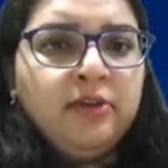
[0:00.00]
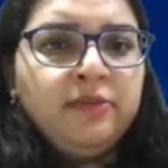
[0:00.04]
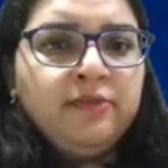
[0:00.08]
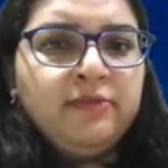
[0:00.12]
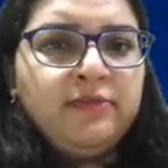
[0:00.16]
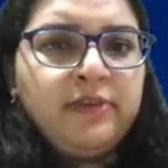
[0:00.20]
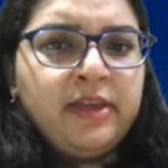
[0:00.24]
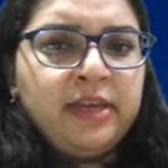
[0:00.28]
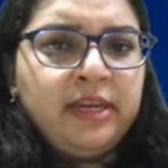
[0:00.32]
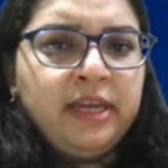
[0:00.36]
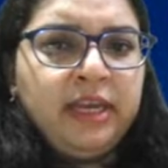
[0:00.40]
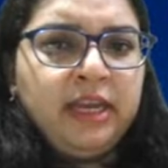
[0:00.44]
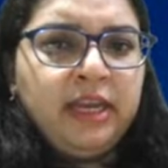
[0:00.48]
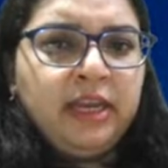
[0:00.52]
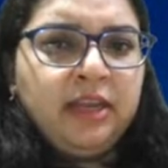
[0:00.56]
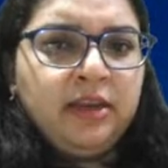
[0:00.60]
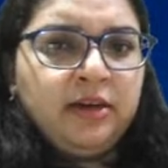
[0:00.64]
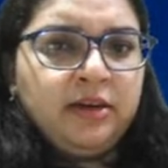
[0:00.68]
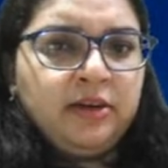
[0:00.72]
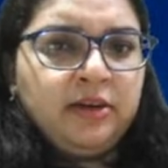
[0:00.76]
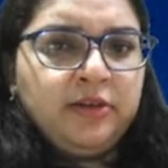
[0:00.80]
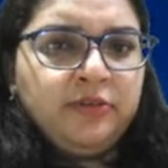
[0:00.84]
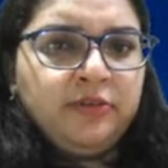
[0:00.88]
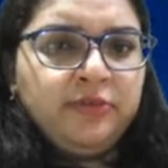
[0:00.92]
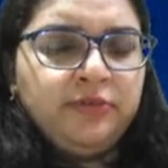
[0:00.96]
Very
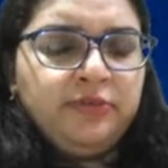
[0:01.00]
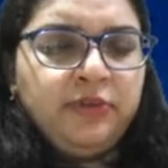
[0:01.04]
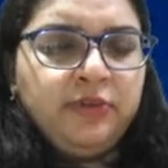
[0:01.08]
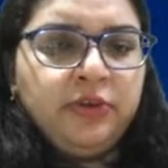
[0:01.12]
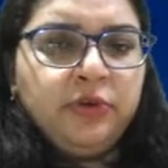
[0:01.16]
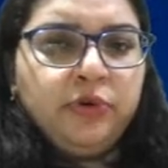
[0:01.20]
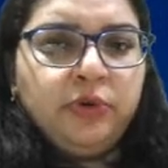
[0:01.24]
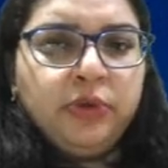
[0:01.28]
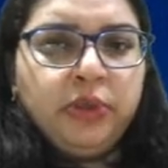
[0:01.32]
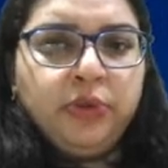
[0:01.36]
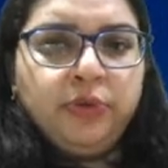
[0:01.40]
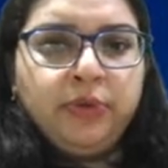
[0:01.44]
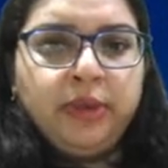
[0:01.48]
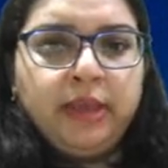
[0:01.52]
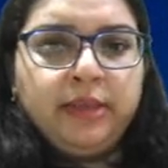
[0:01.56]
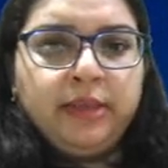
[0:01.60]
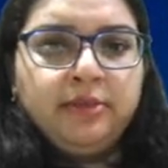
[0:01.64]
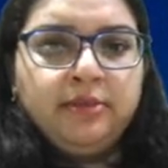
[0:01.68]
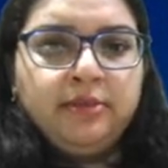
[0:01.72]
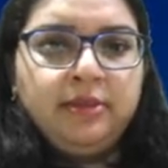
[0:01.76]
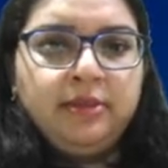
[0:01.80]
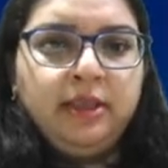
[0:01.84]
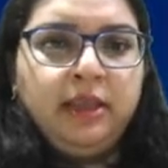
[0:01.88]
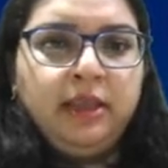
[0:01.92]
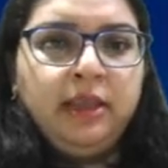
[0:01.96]
uh, few you
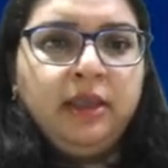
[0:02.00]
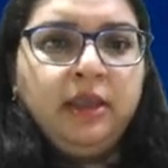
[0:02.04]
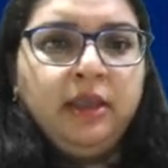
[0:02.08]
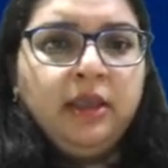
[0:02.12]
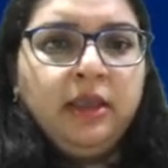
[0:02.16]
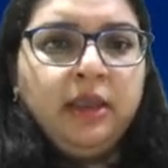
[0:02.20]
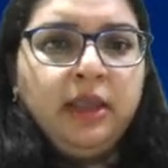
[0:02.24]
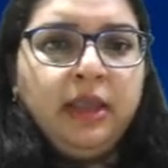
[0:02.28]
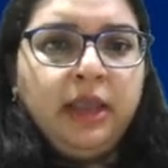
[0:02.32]
can see,